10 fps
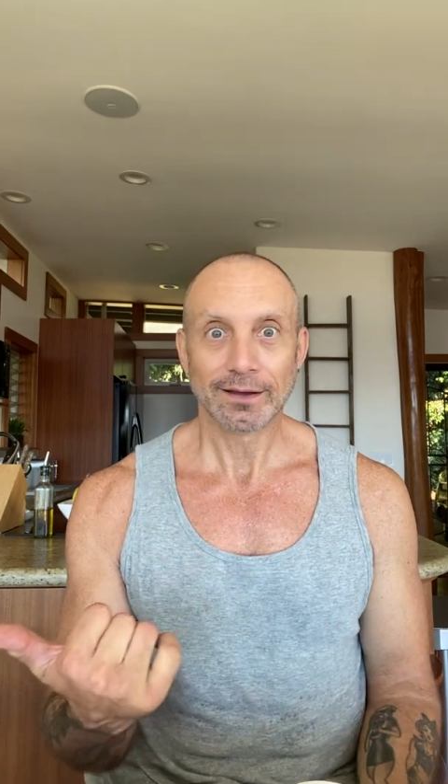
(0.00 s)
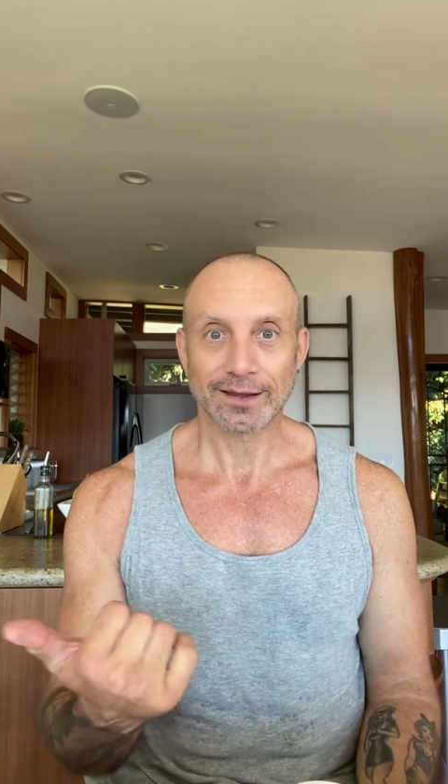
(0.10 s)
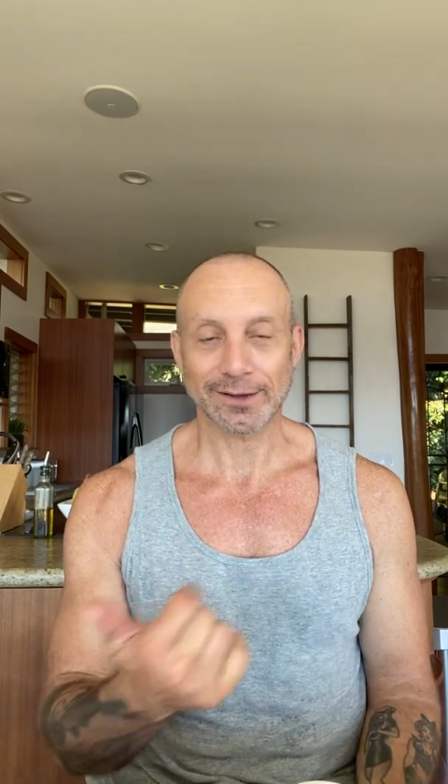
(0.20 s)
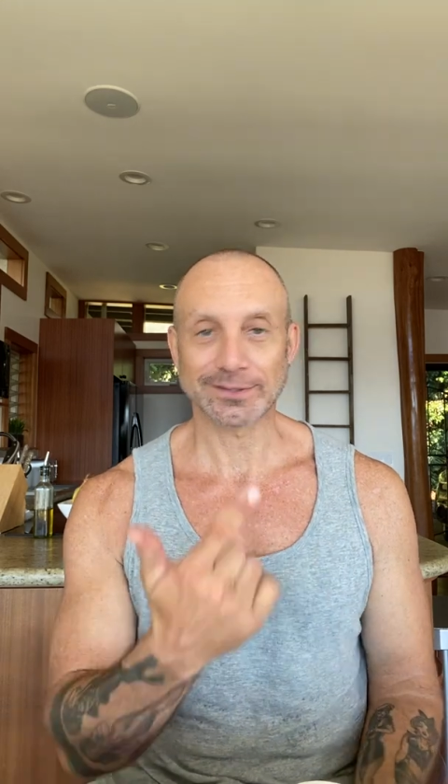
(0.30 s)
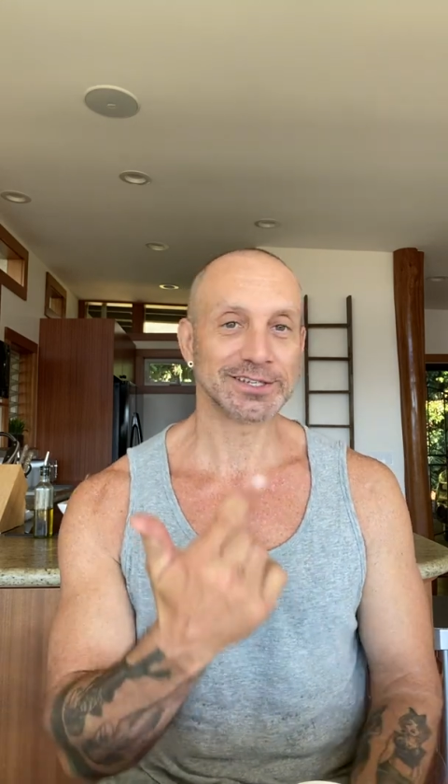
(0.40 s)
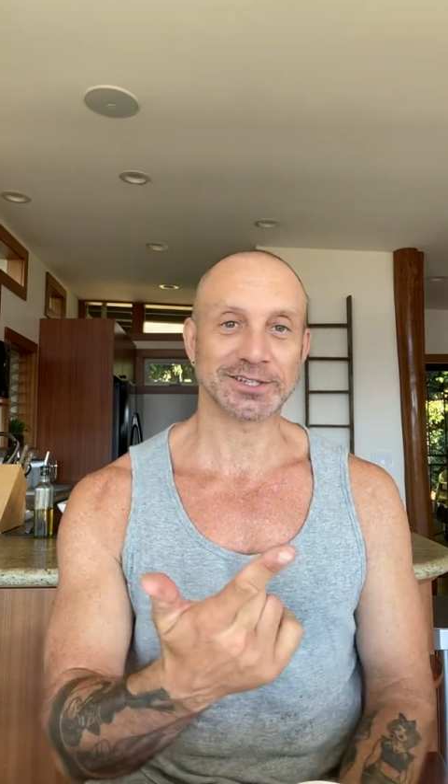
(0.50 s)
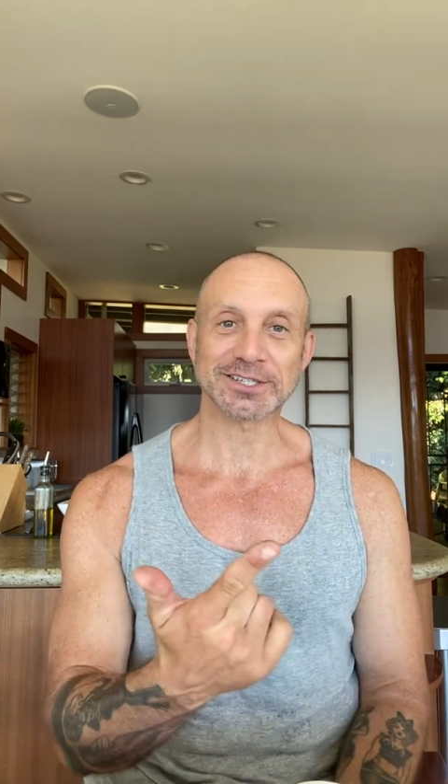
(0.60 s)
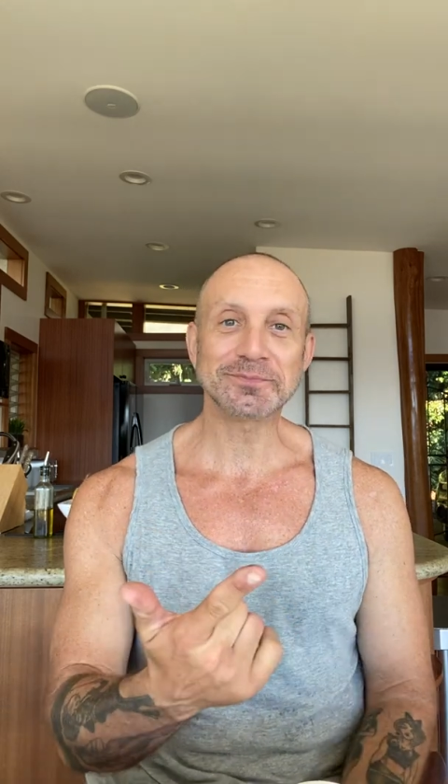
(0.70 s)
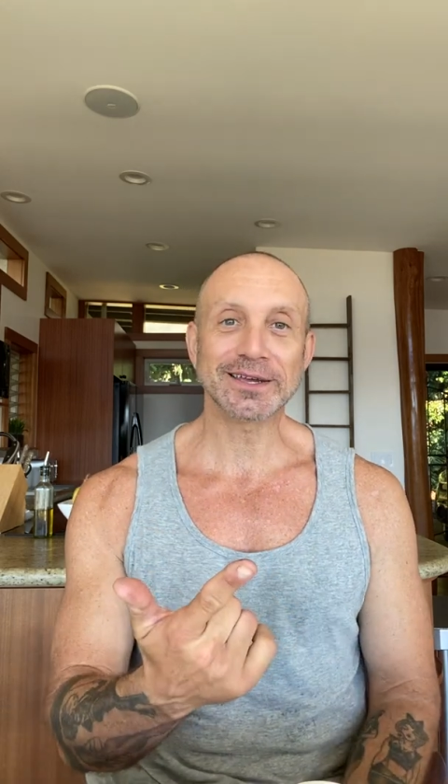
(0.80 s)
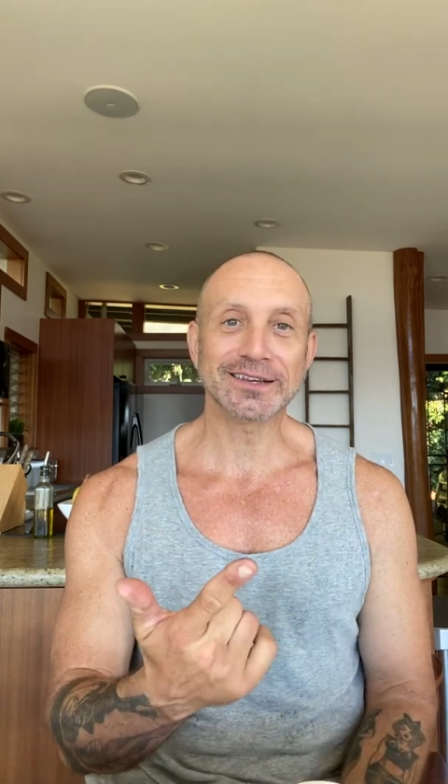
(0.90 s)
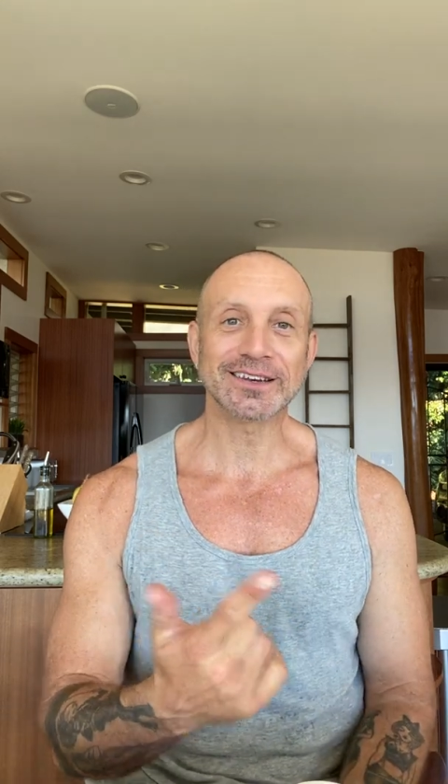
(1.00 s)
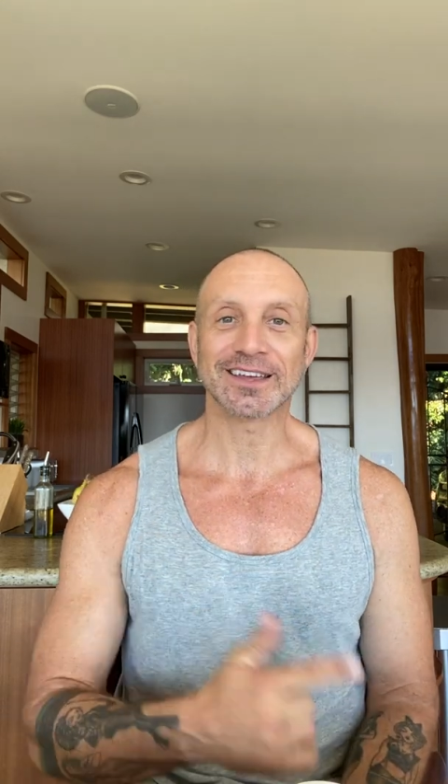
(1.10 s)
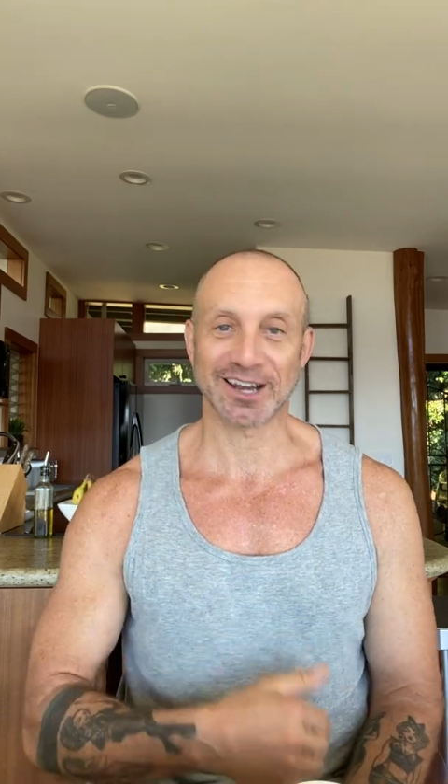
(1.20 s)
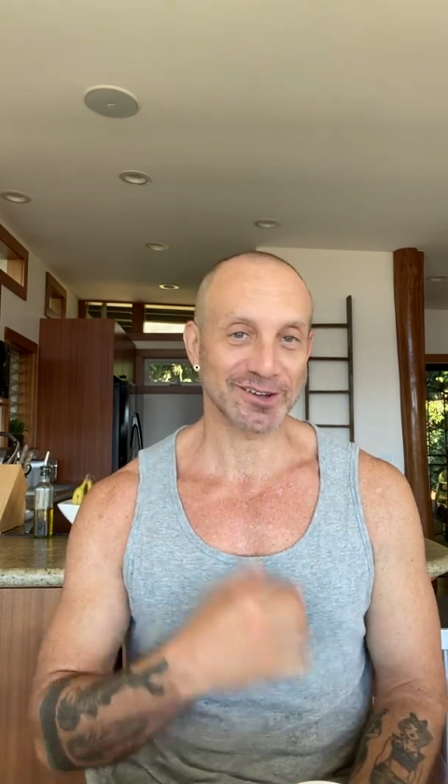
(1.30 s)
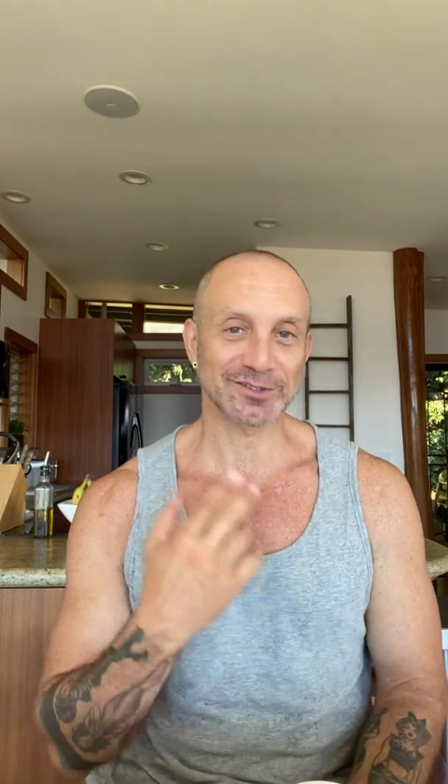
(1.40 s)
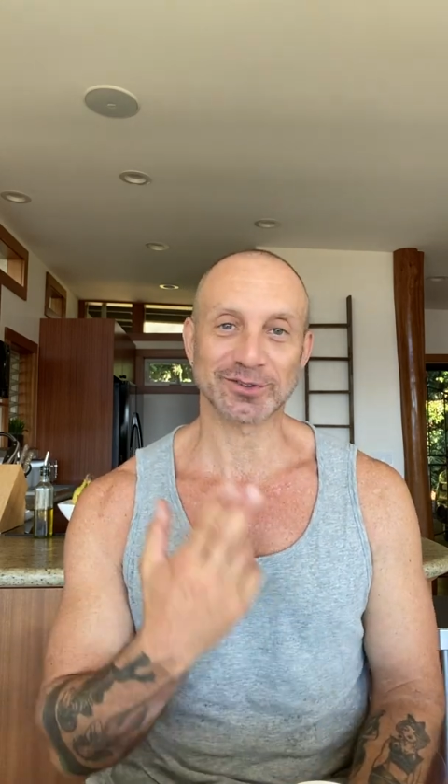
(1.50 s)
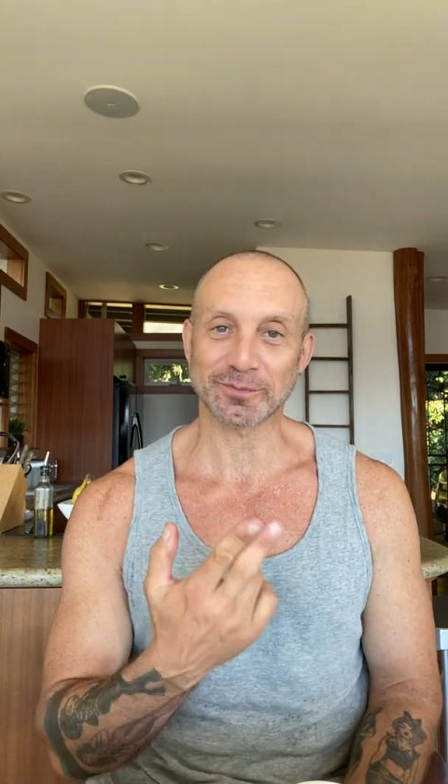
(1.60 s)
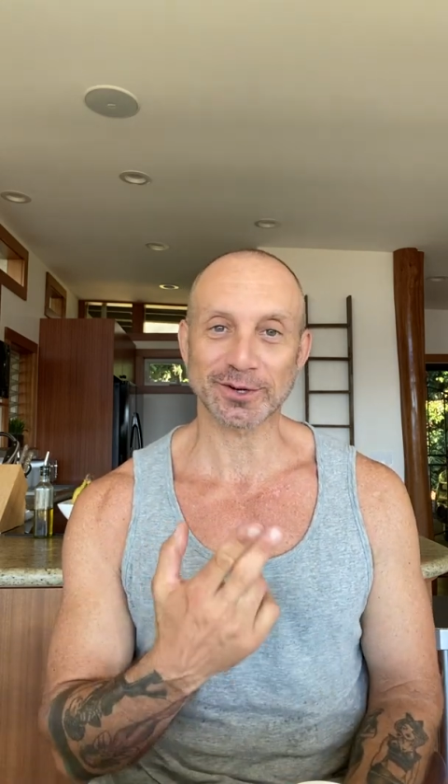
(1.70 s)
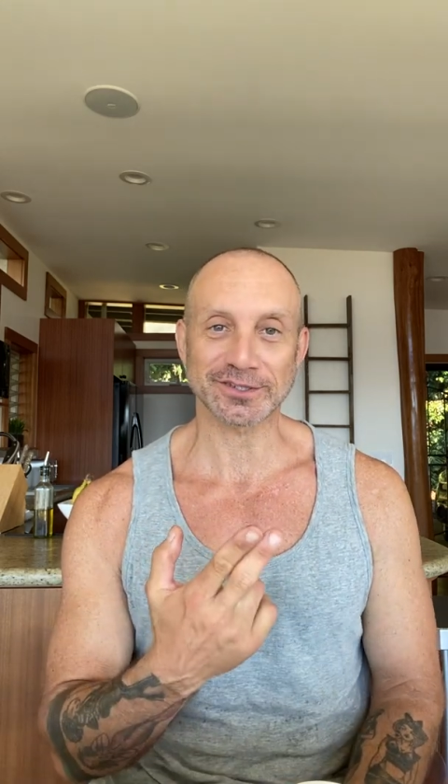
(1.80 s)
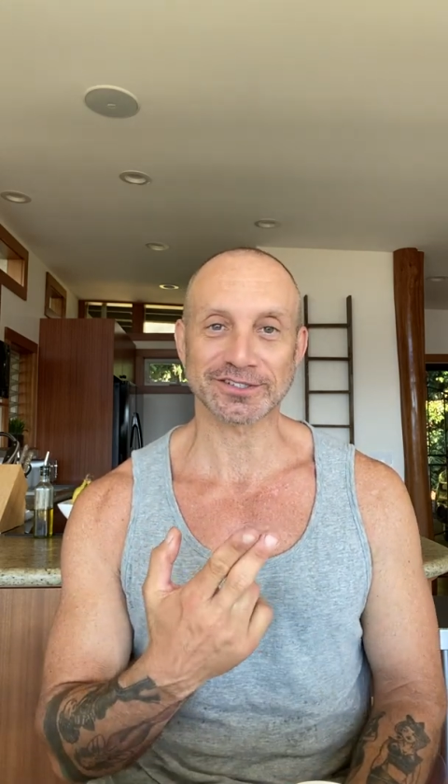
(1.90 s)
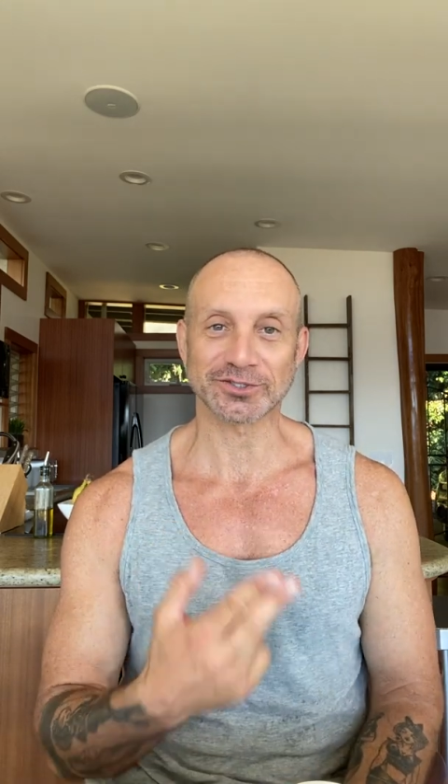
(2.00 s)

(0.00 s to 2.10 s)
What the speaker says: and I was teaching spin, and I was doing personal